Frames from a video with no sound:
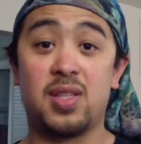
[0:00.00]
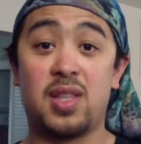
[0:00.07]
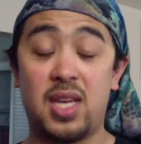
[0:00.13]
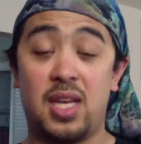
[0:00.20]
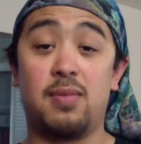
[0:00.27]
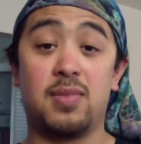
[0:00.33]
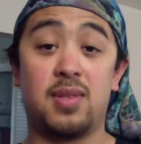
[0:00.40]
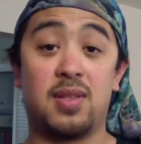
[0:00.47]

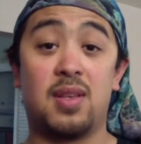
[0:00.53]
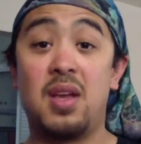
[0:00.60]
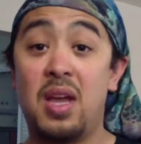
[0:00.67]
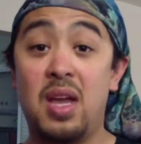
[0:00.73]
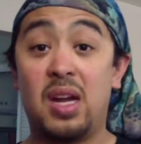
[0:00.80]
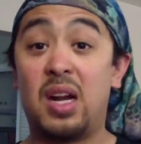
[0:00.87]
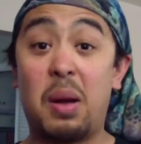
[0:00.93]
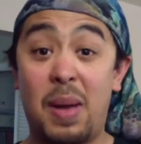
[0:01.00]
themes
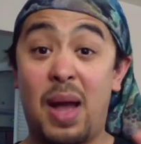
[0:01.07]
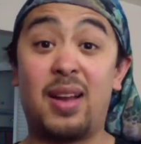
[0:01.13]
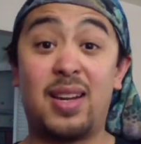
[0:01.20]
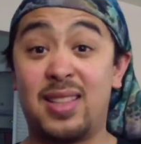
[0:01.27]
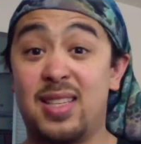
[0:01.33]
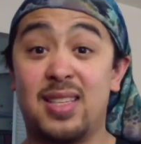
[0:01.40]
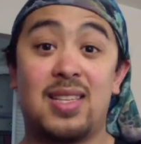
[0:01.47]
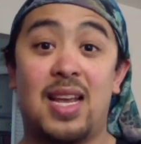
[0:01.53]
come out
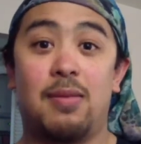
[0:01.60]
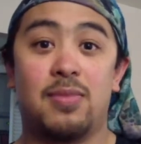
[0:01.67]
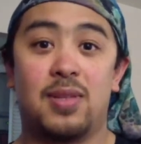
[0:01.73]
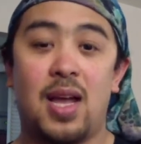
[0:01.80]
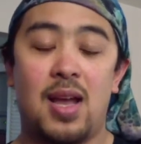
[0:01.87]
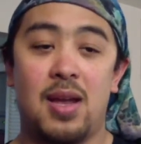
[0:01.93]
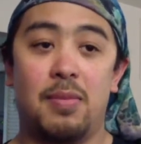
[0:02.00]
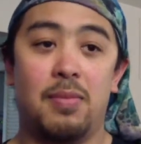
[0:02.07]
at the same
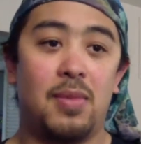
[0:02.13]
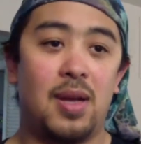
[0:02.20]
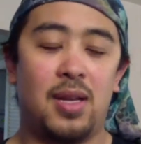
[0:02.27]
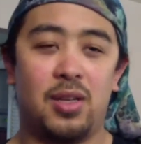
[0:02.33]
time,